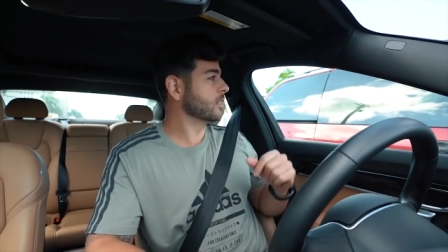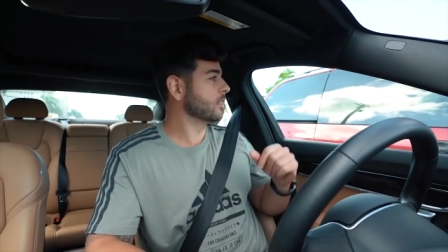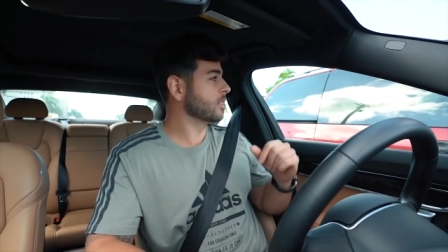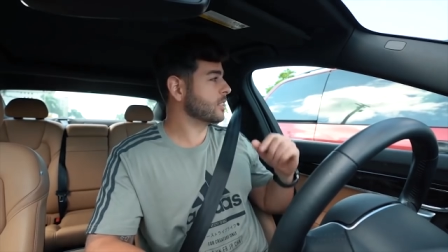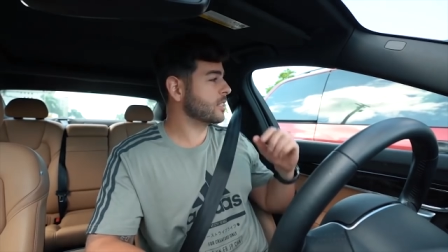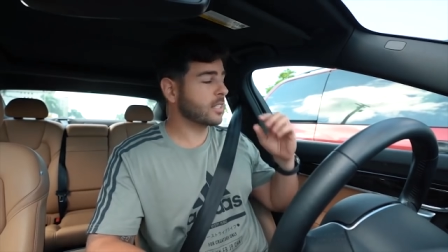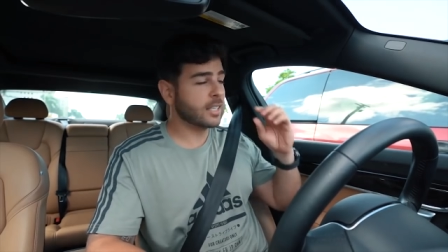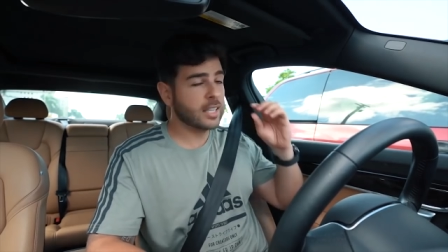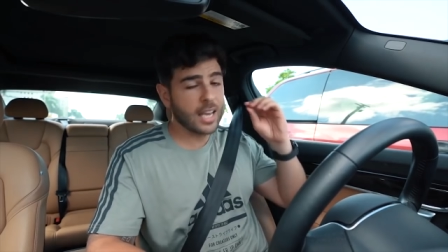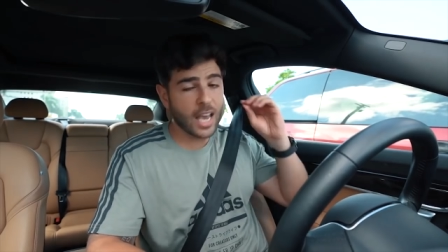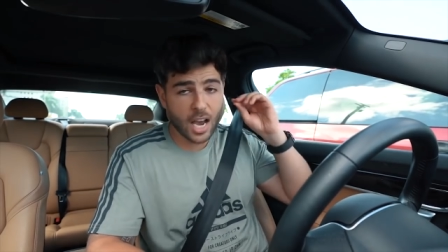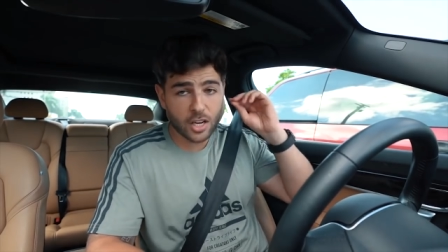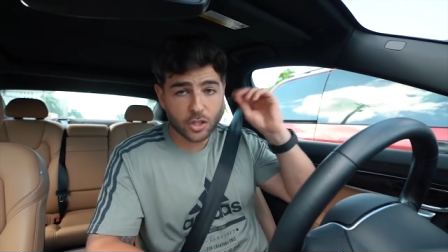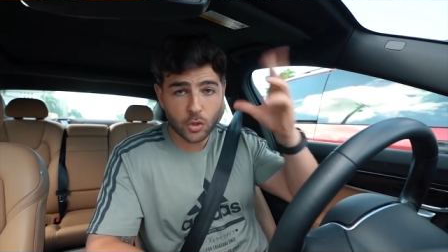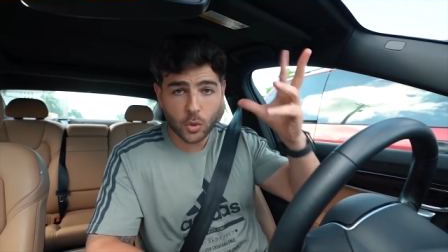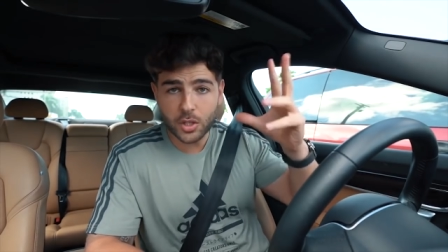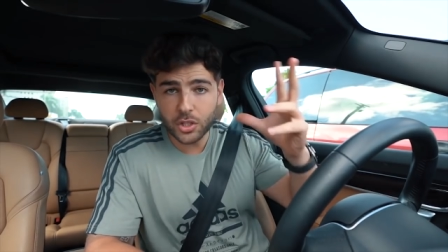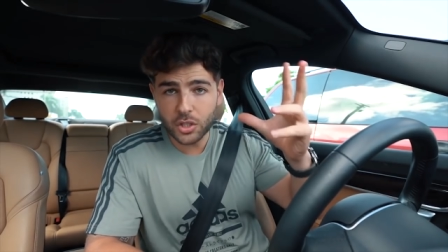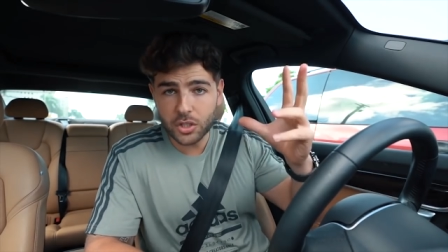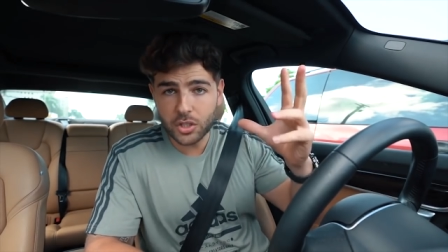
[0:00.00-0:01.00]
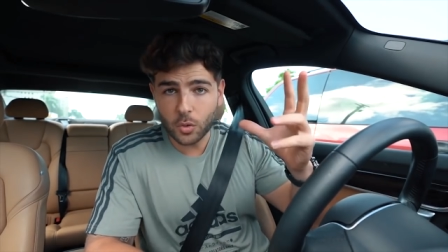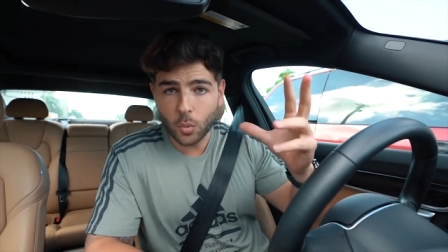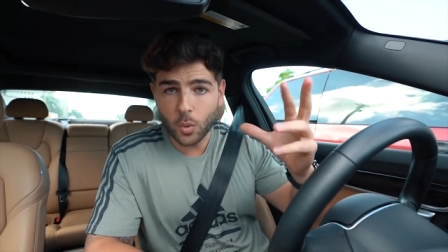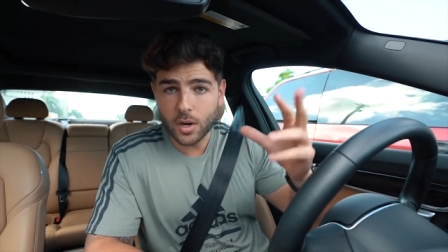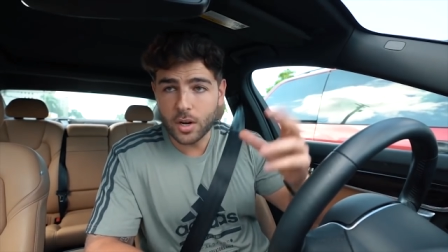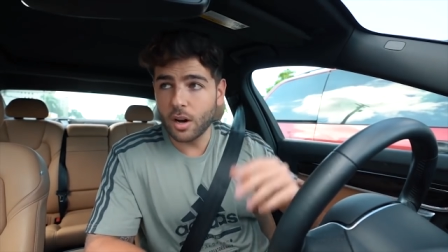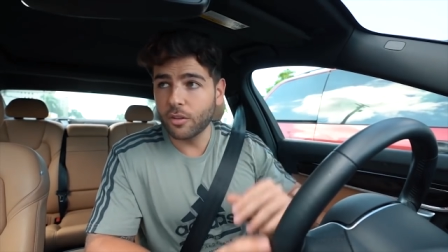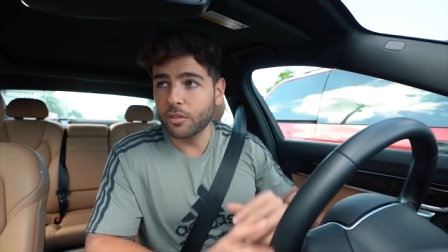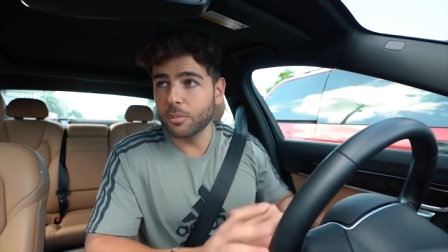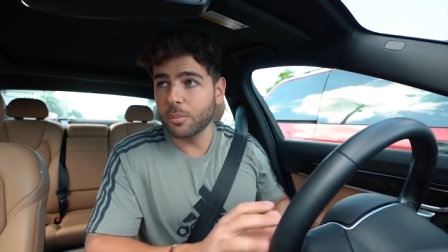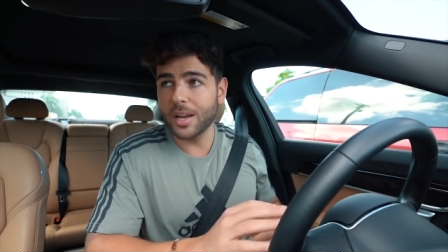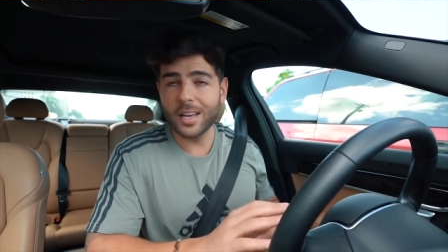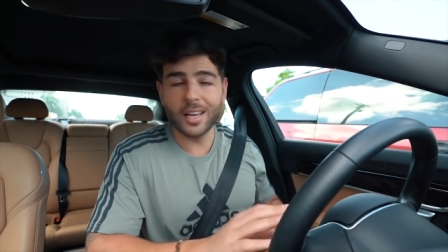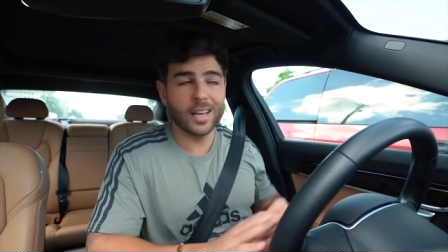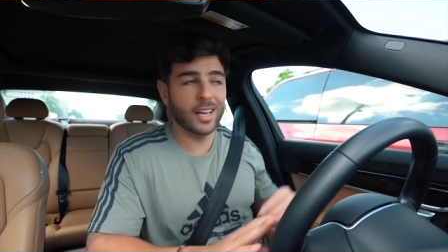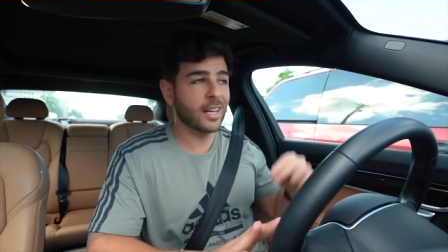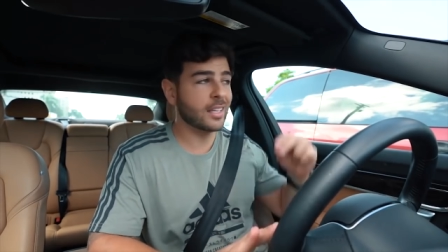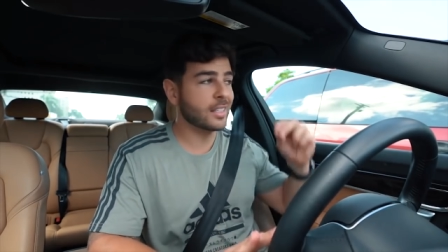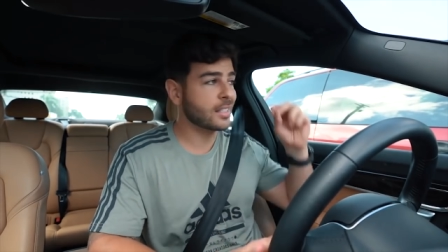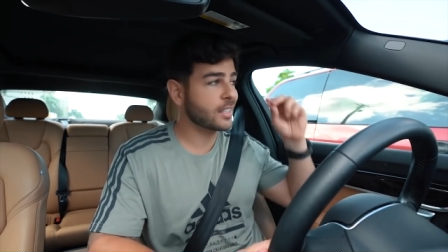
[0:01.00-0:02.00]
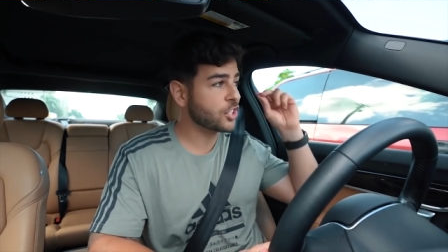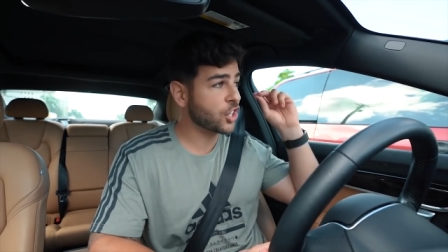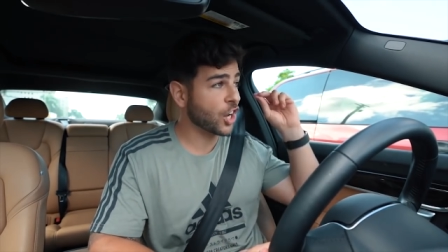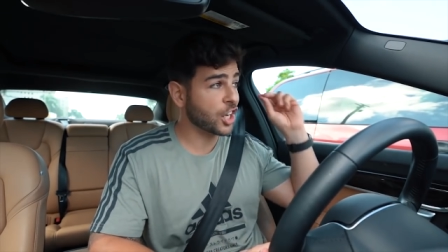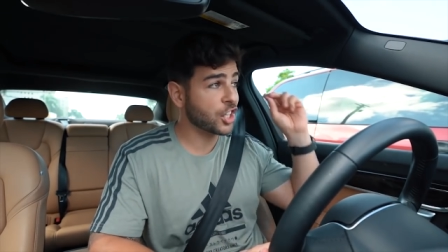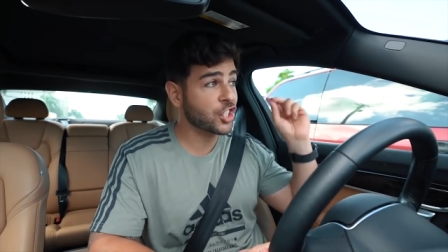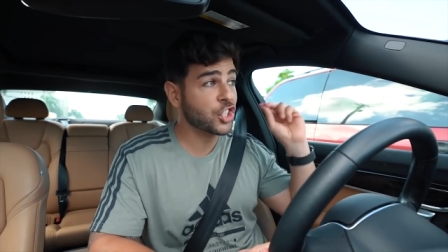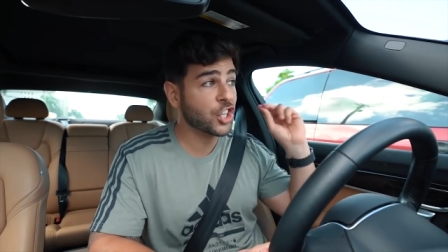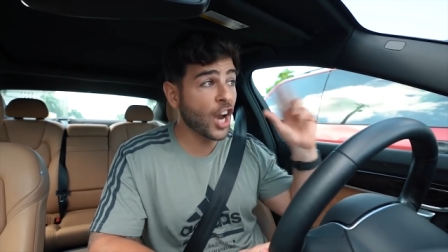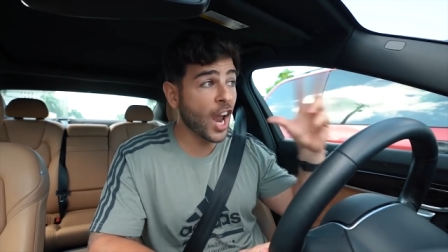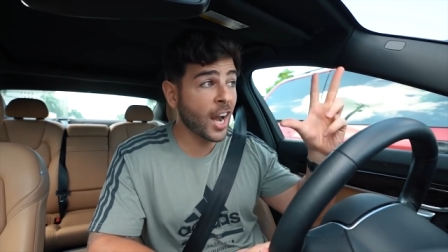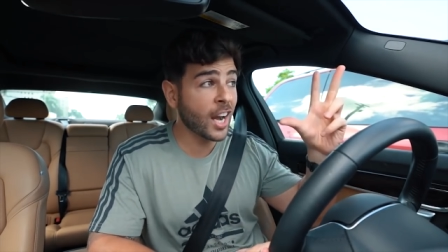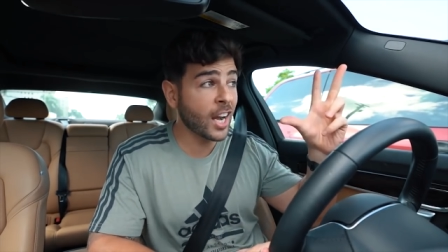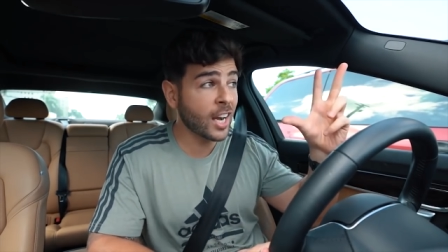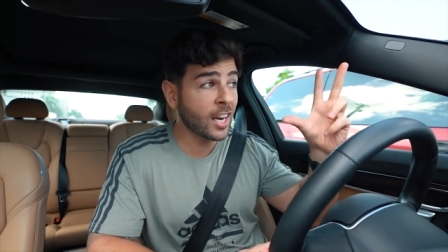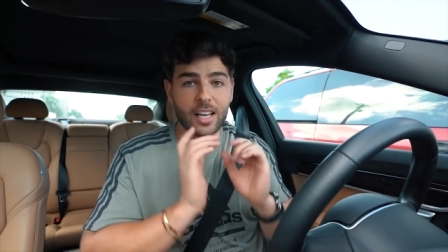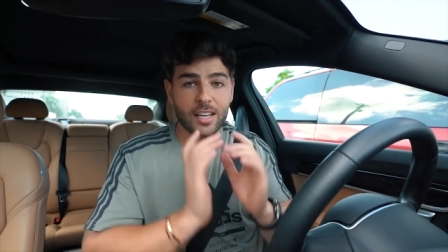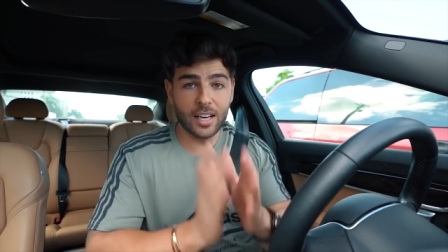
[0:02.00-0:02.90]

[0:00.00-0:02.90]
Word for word: This cash register went off in my head, cha-ching!